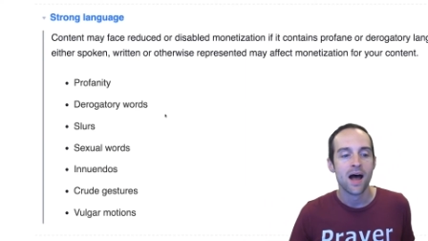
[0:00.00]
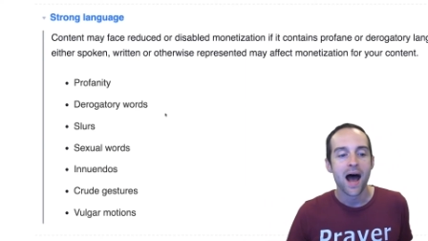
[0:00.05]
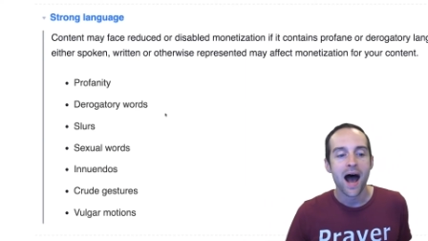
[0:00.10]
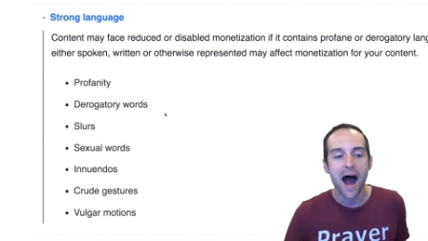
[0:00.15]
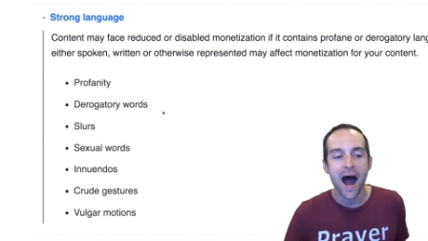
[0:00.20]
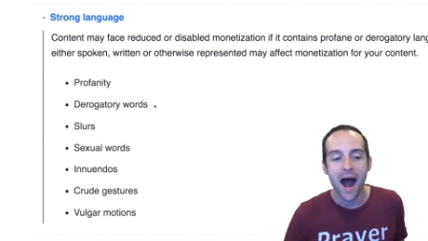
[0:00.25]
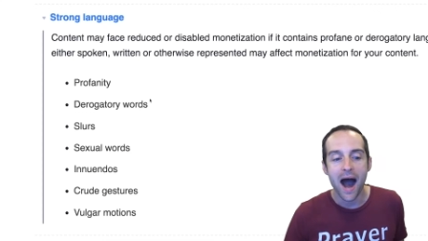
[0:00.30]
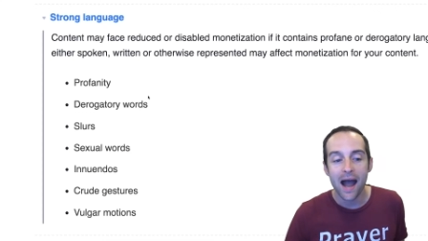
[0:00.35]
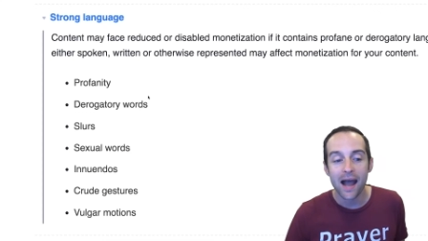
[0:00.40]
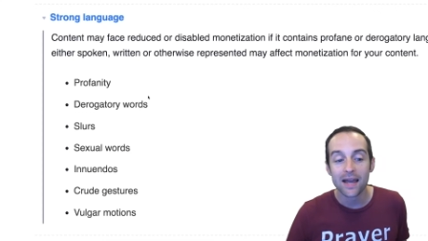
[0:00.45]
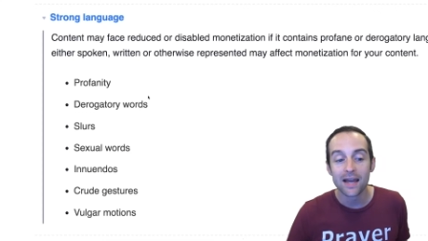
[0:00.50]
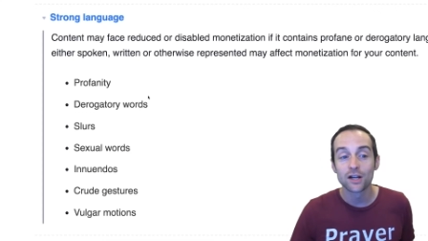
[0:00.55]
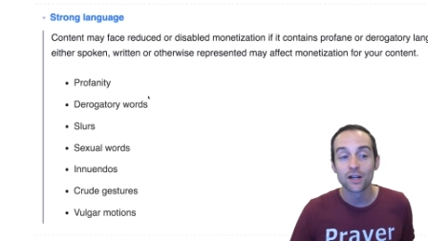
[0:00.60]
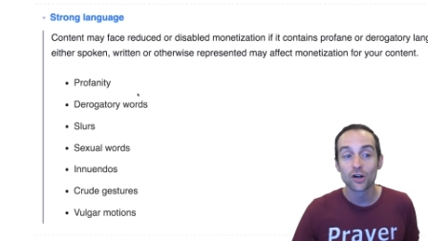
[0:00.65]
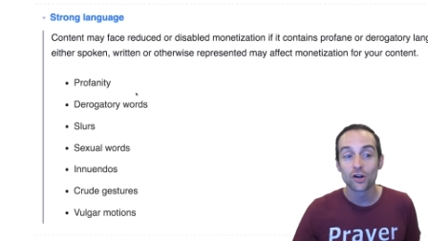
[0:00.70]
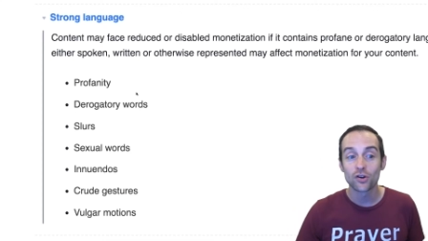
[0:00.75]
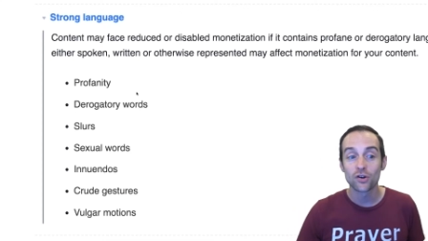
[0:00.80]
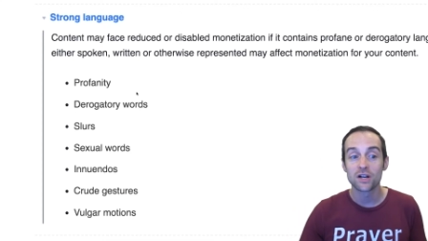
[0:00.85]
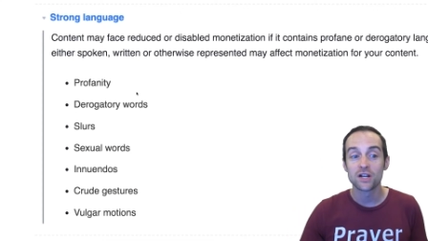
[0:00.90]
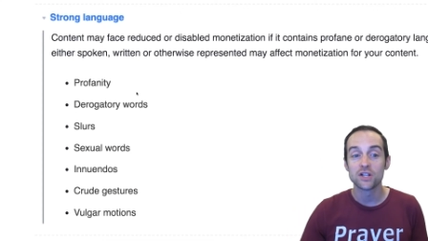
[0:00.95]
I
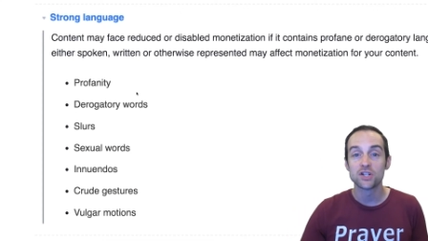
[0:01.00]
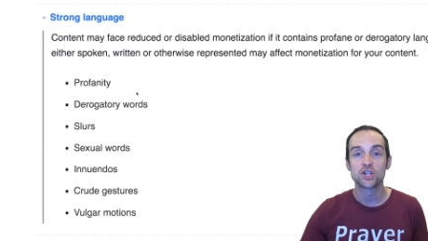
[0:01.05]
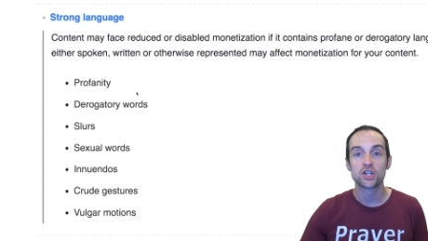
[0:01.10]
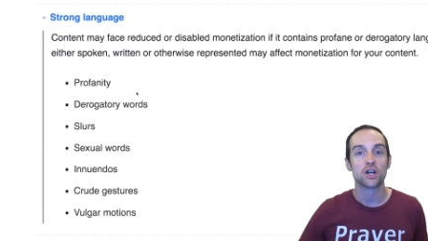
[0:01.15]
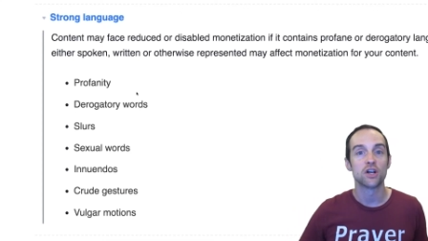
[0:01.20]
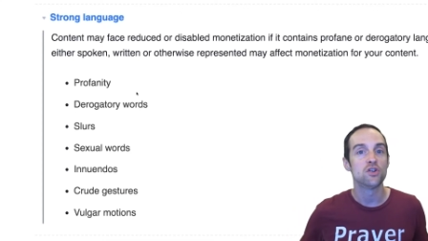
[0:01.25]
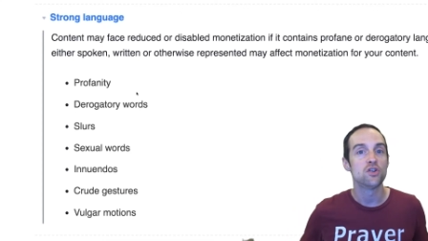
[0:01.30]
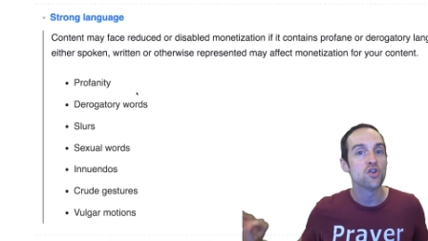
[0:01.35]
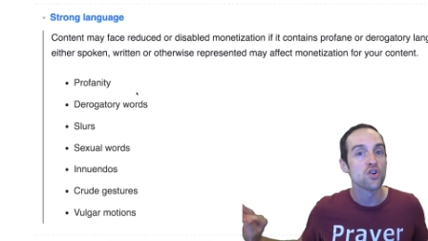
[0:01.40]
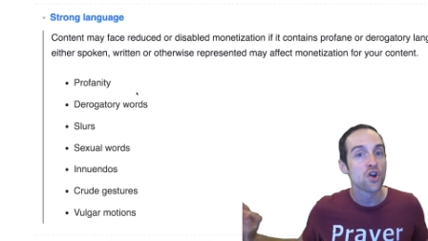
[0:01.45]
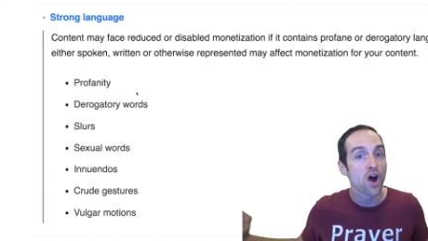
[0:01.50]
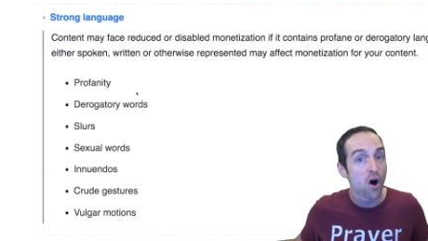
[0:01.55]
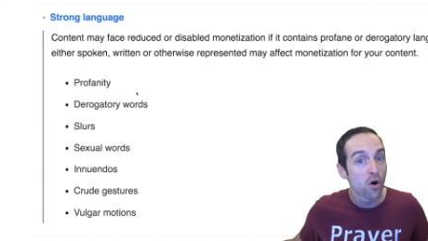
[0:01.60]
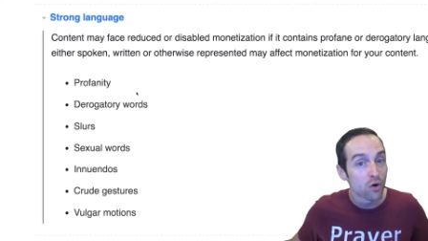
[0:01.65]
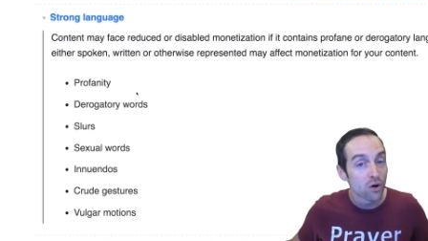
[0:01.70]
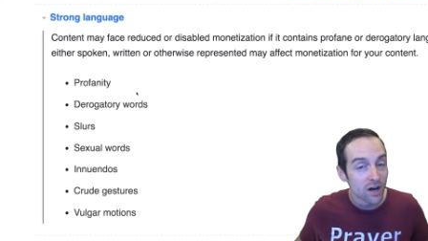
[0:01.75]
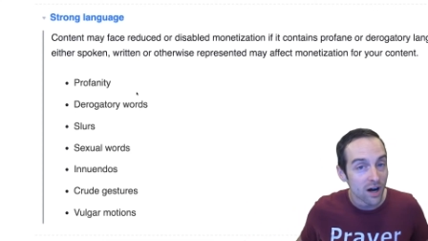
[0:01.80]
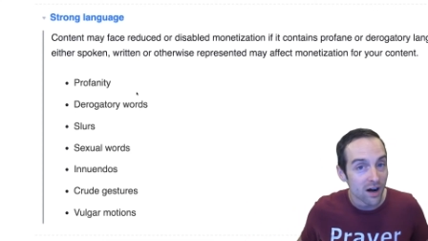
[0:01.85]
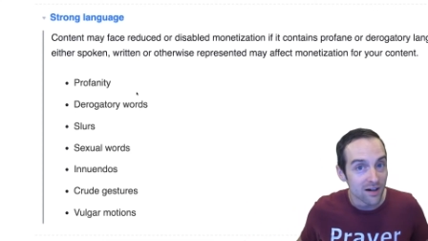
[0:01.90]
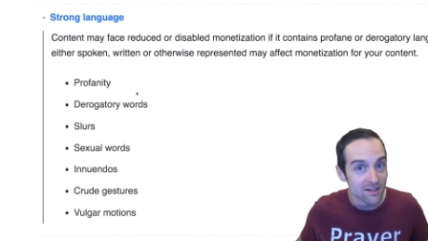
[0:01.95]
encourage no
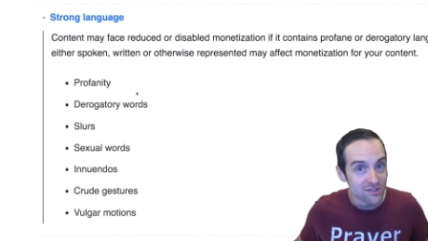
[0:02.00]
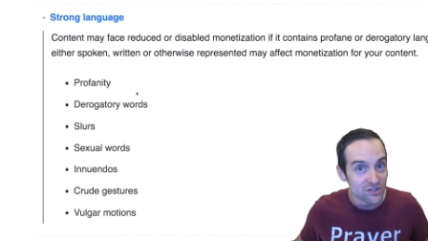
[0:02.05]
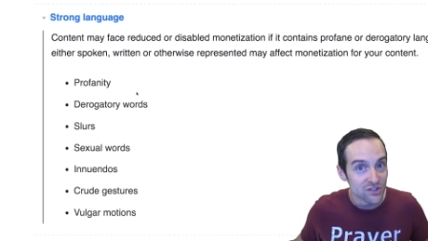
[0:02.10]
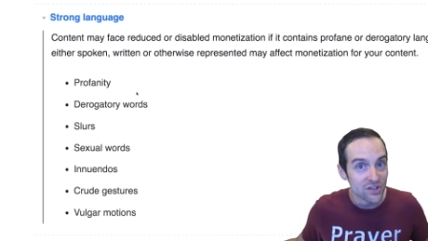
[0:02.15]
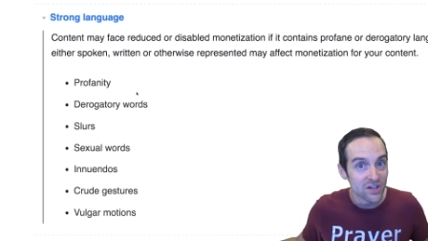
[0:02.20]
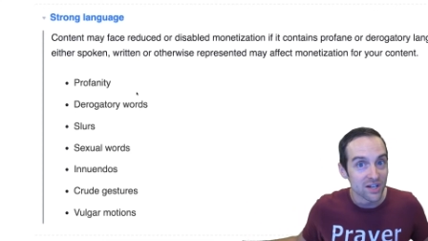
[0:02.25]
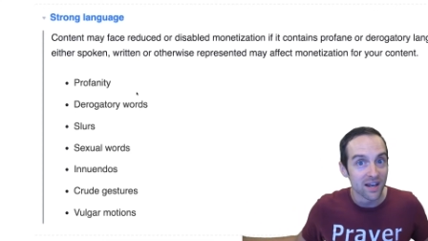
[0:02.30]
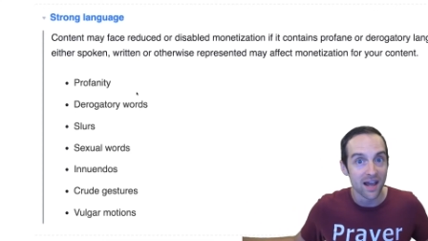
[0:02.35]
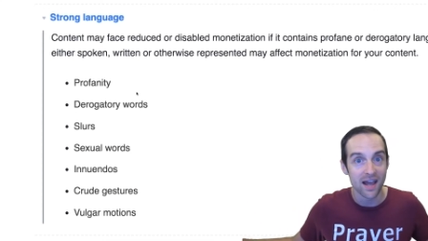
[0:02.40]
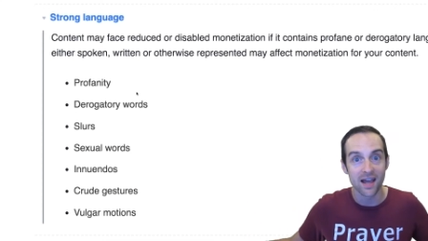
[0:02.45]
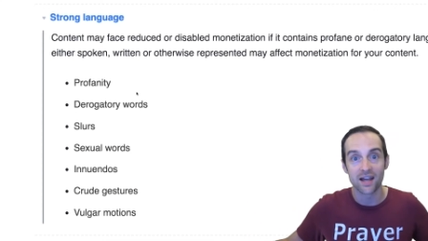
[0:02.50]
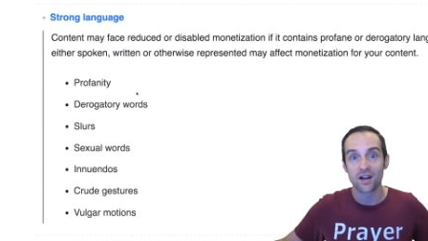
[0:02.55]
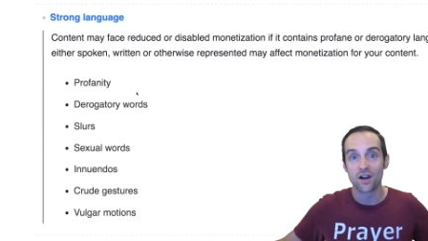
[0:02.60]
cussing at